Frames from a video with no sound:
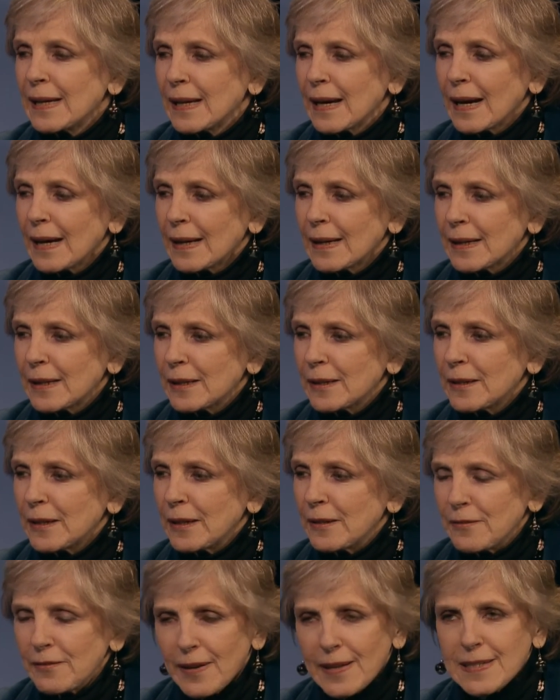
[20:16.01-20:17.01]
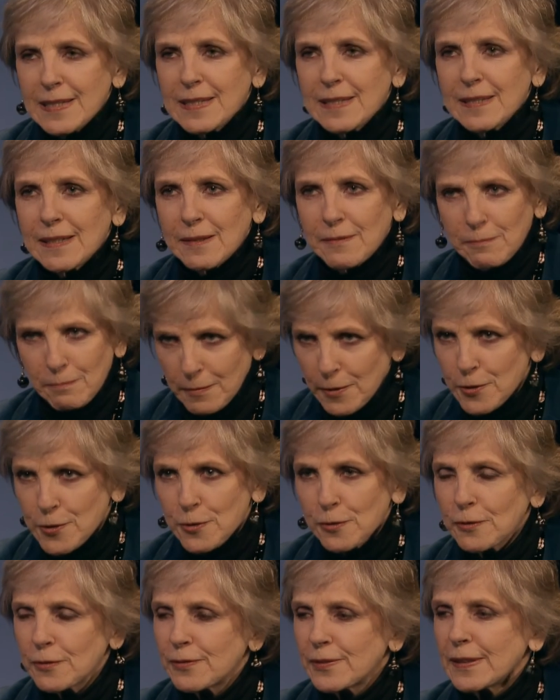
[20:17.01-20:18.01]
uh, invested in
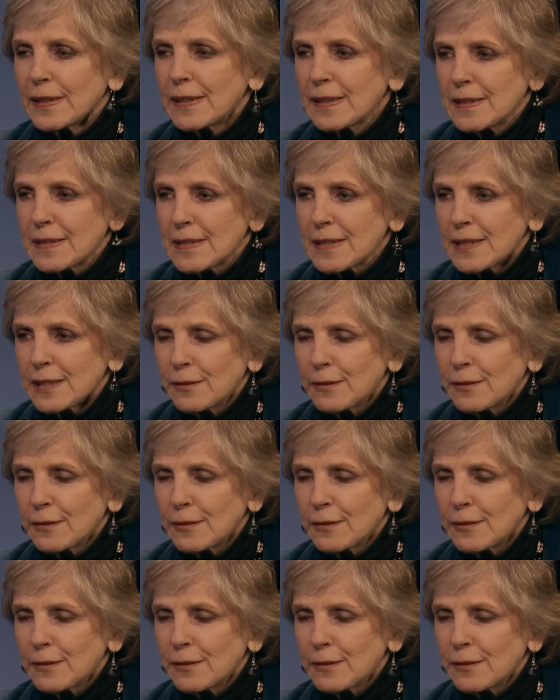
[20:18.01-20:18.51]
mutual funds,